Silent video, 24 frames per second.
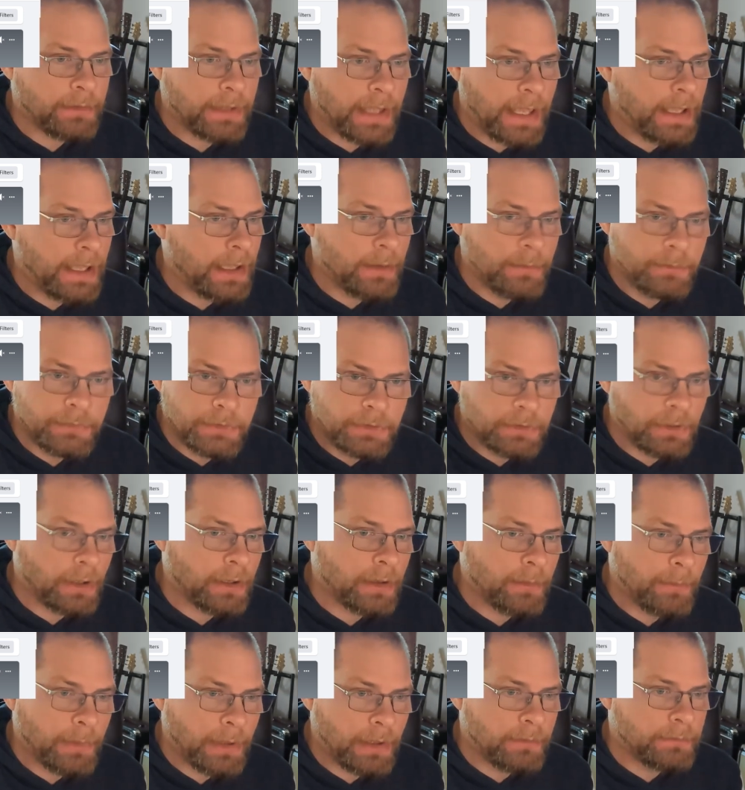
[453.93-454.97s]
cams and talk
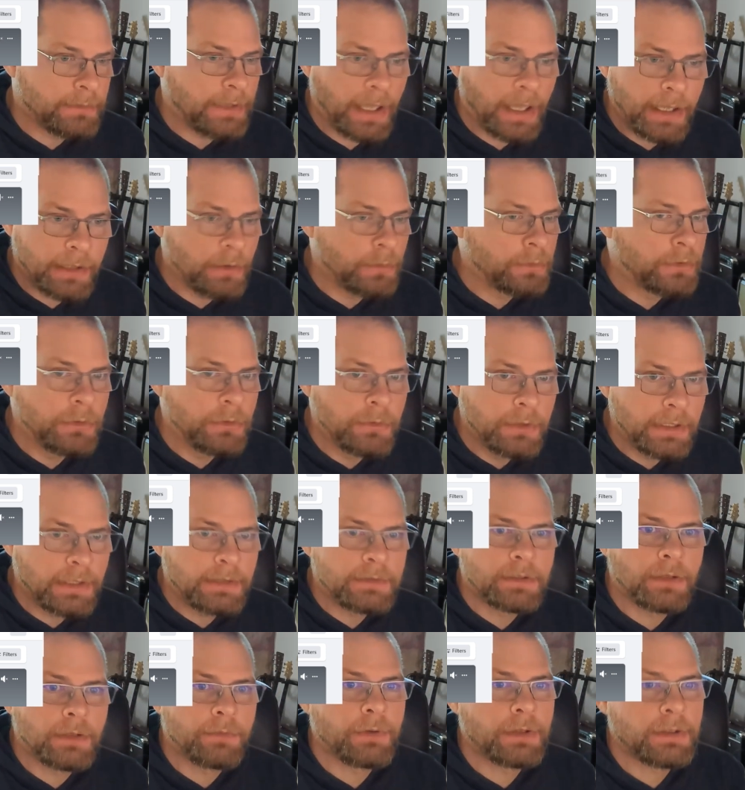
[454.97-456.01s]
about dyno tuning and
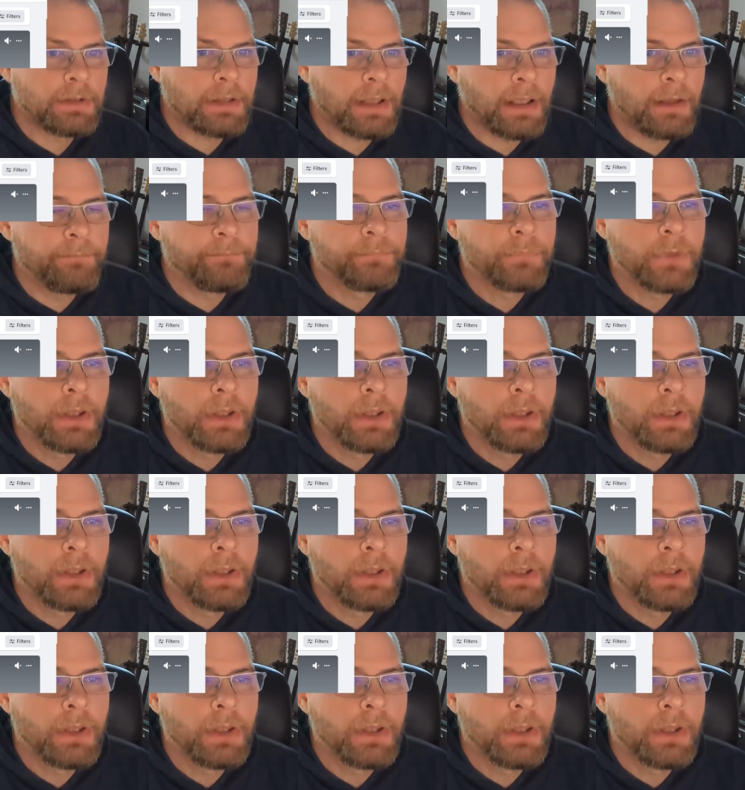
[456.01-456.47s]
stuff like that.